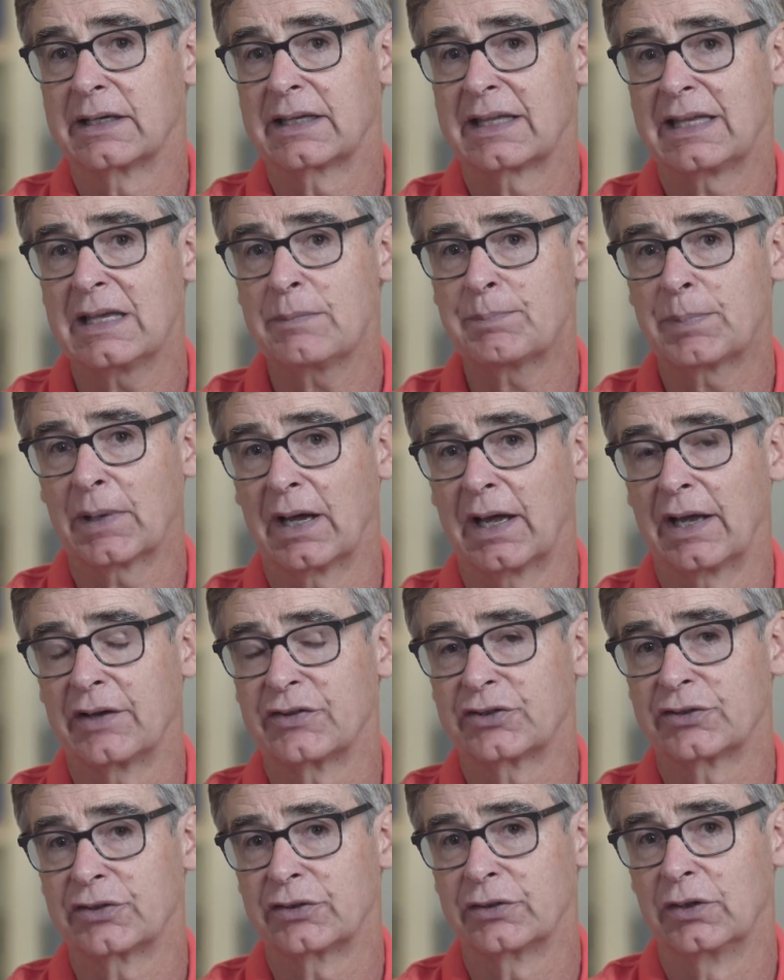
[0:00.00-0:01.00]
keep
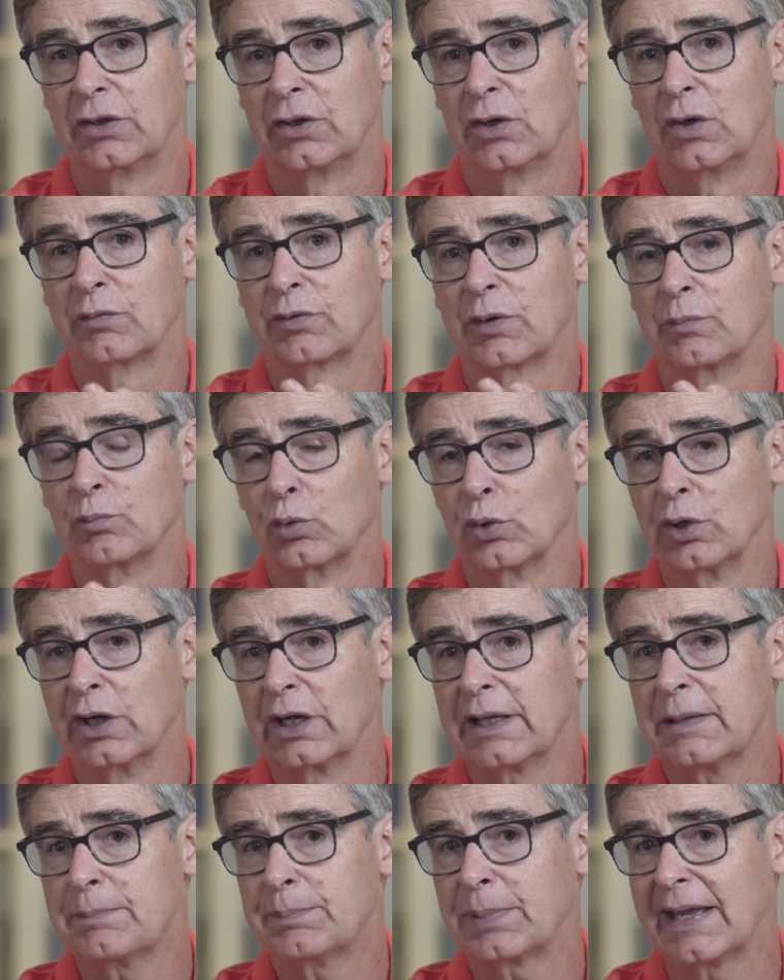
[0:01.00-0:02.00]
us from
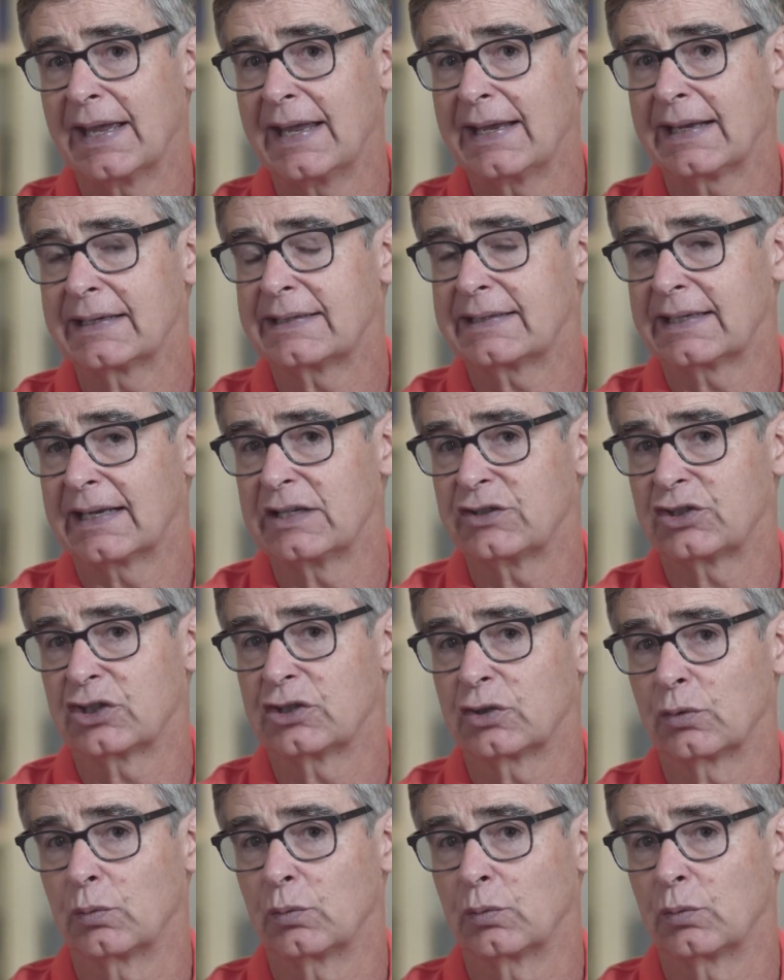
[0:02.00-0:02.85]
really paying attention to